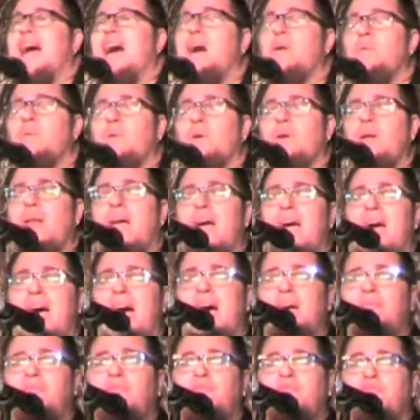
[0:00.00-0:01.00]
hour and a
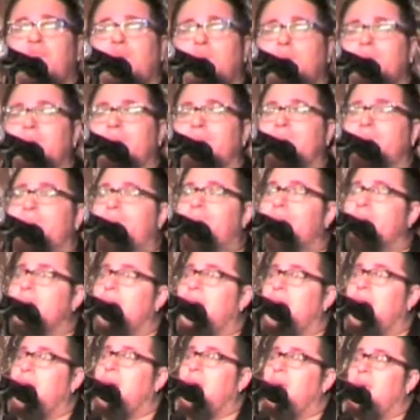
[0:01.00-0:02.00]
half from,
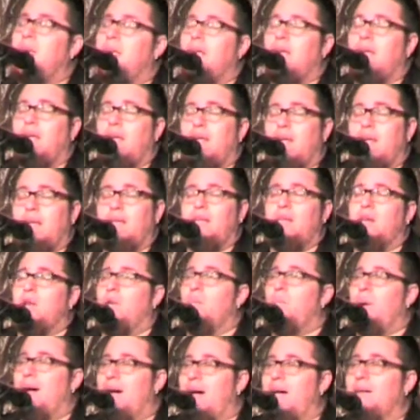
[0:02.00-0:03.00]
you
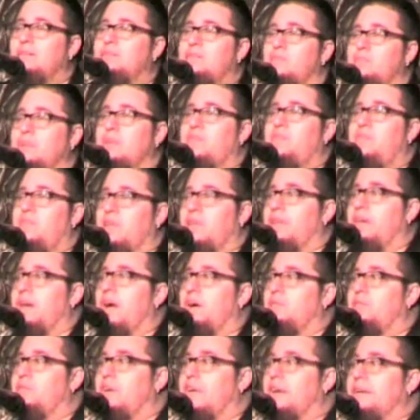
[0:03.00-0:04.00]
know, possibly
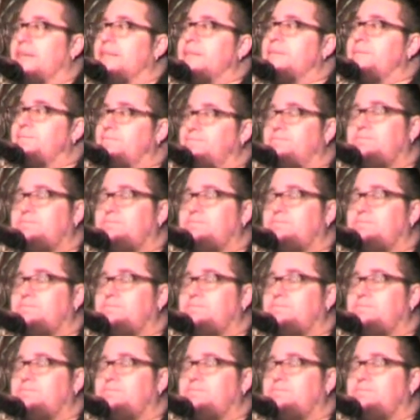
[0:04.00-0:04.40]
Philadelphia